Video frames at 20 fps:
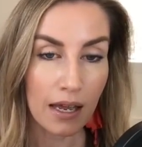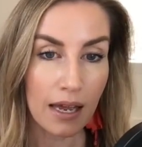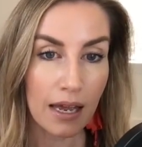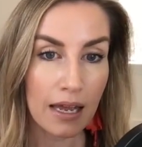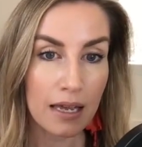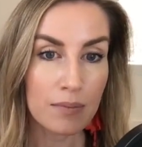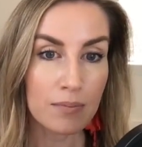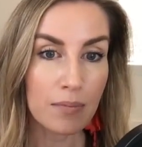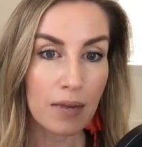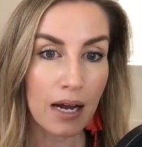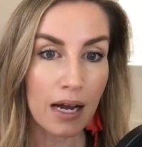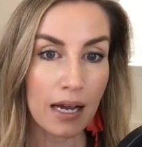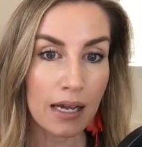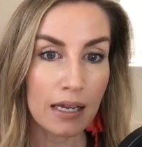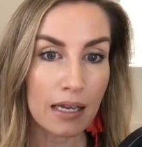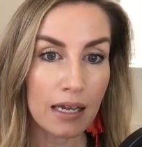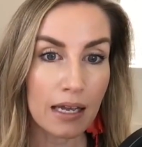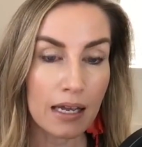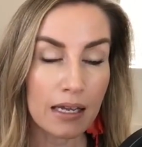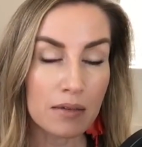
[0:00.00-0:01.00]
and
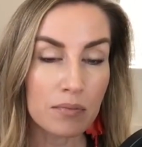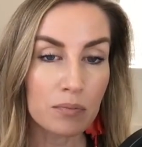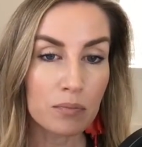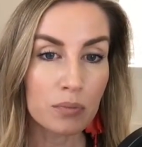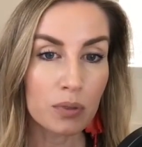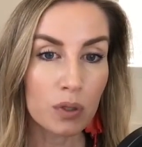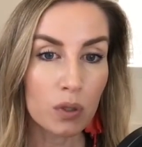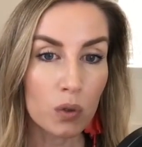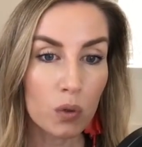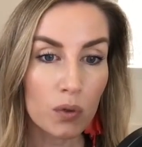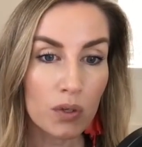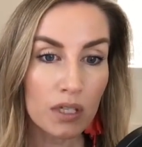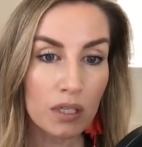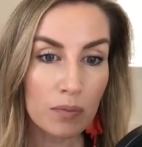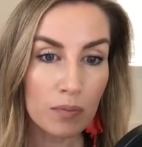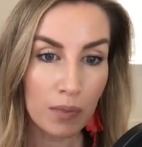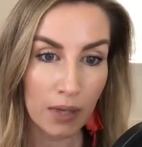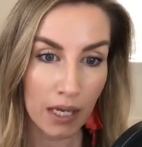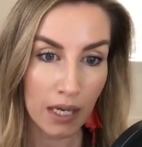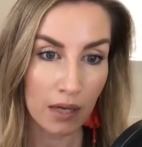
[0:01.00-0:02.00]
my
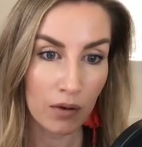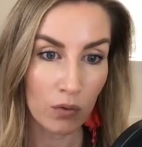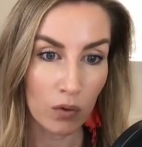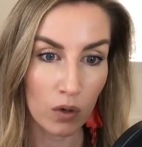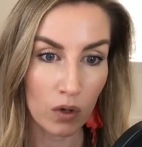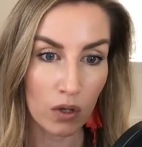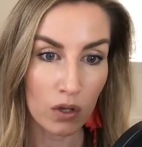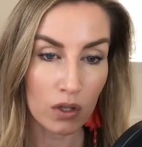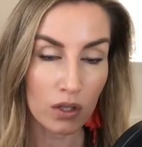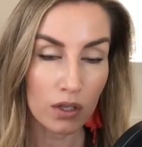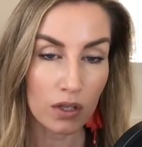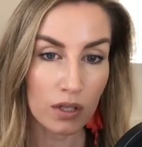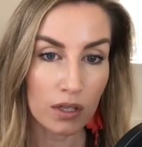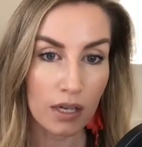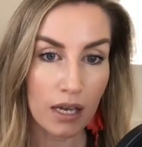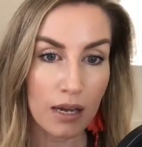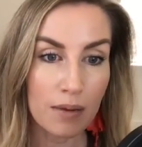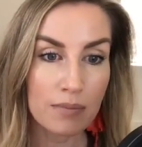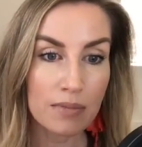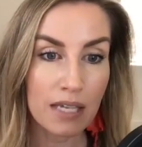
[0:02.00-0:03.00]
employee payroll
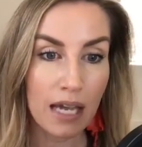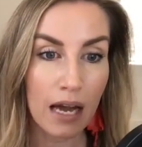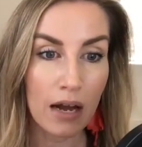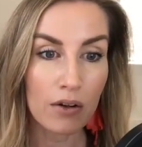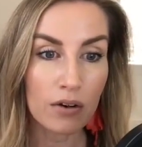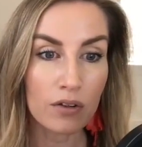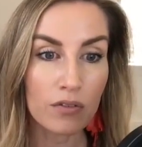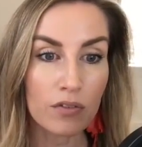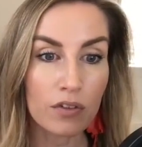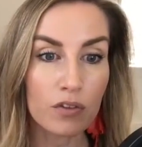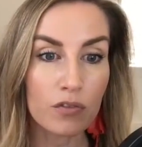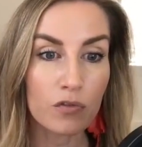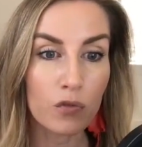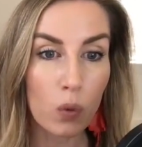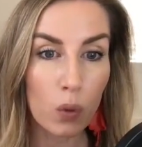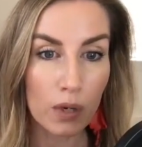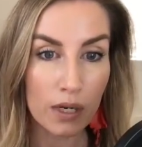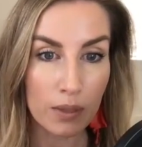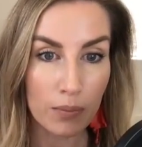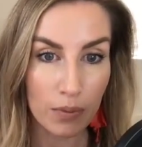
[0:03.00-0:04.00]
comes out of the
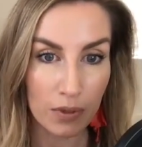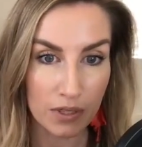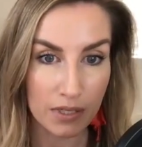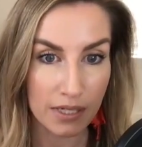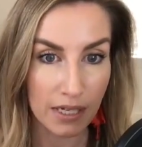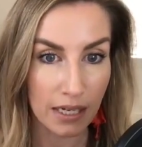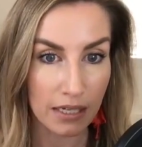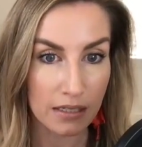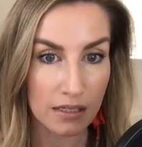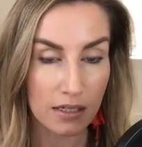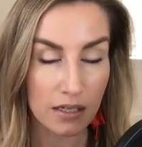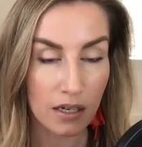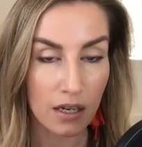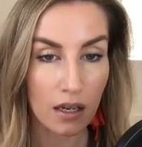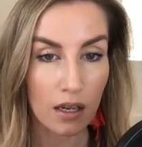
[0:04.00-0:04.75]
40%.